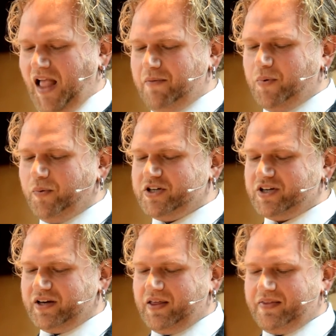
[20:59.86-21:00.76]
I've been
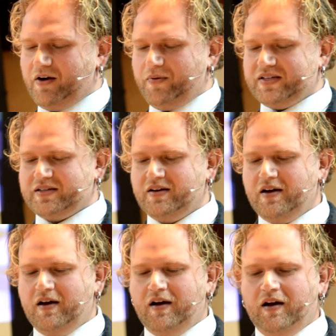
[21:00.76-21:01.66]
wishing that there was
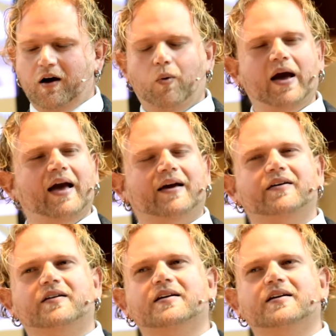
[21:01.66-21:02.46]
a way I could